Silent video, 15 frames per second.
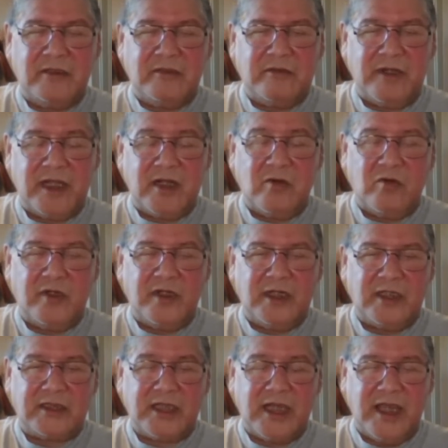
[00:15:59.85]
for that hole in
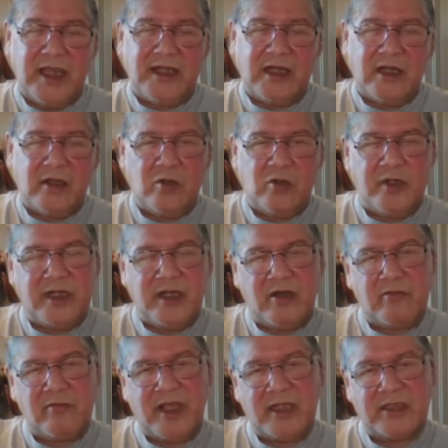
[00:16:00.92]
the sky and lowered
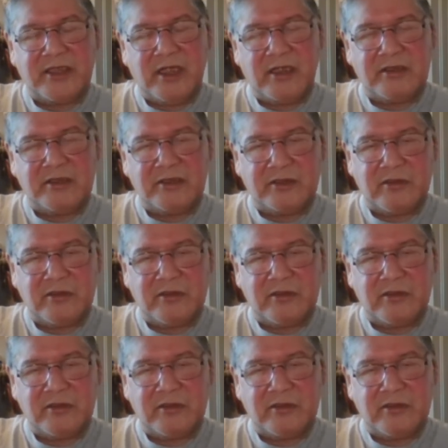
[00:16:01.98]
down by Achagasas,